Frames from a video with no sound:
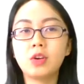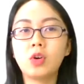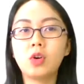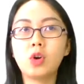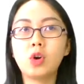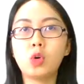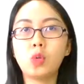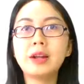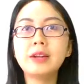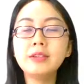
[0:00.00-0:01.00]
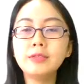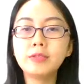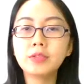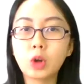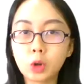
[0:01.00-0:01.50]
or one
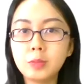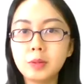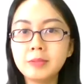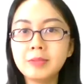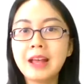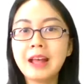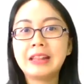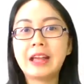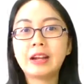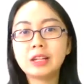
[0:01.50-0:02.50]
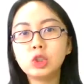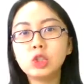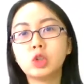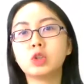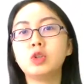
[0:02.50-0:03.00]
document that actually
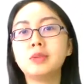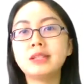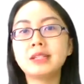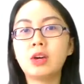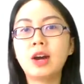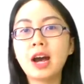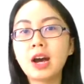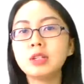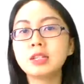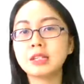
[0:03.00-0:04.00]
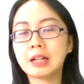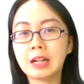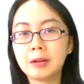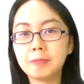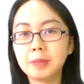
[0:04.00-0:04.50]
documents down how does the
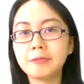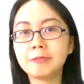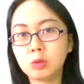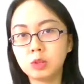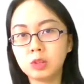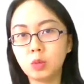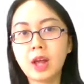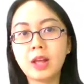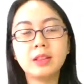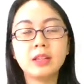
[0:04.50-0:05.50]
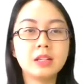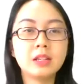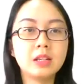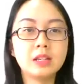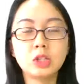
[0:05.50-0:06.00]
club being founded, when
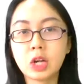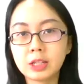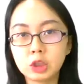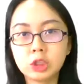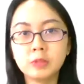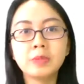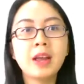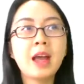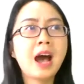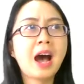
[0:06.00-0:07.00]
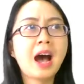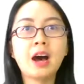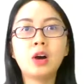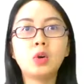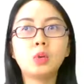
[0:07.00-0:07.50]
it's chartered,
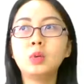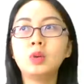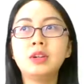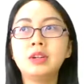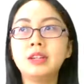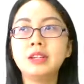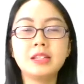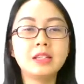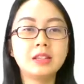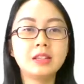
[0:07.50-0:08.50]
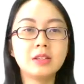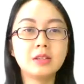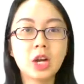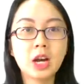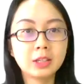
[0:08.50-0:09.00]
how is it
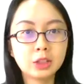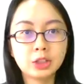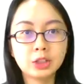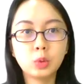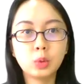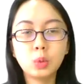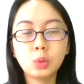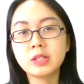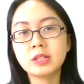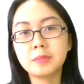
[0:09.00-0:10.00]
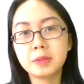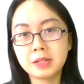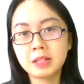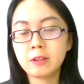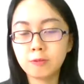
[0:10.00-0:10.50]
chartered, who is the
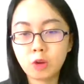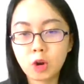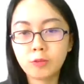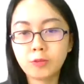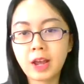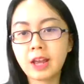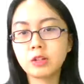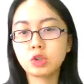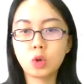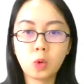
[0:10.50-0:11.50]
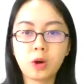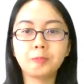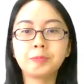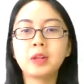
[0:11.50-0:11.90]
person involved, and so on.